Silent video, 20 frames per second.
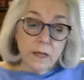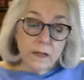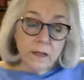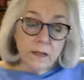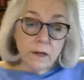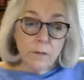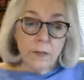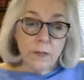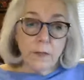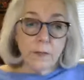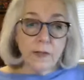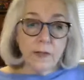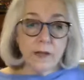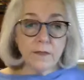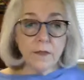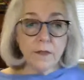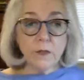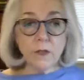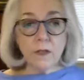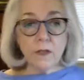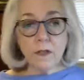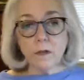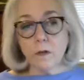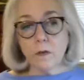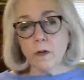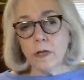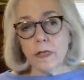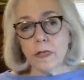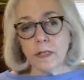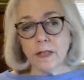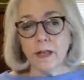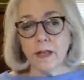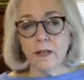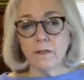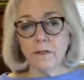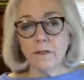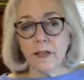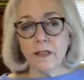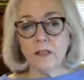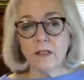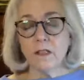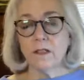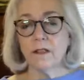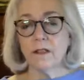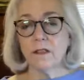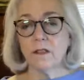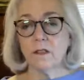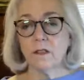there are people out there who are going to take advantage of that